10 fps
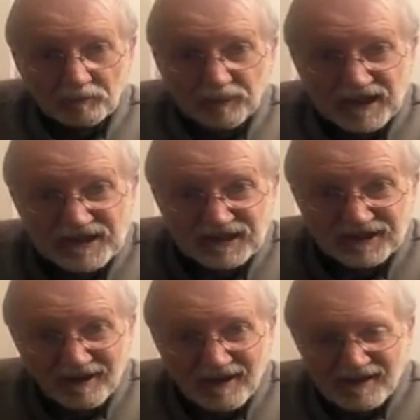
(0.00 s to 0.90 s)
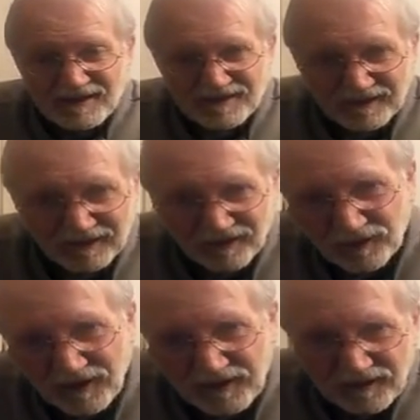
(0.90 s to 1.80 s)
peace signs and all
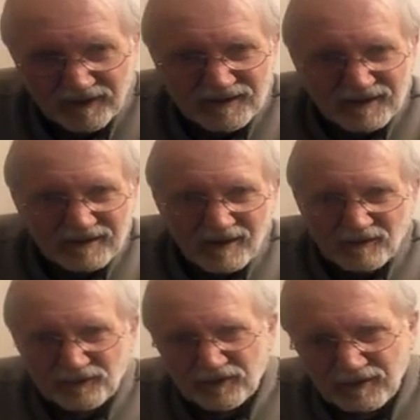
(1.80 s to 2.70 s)
that kind of stuff.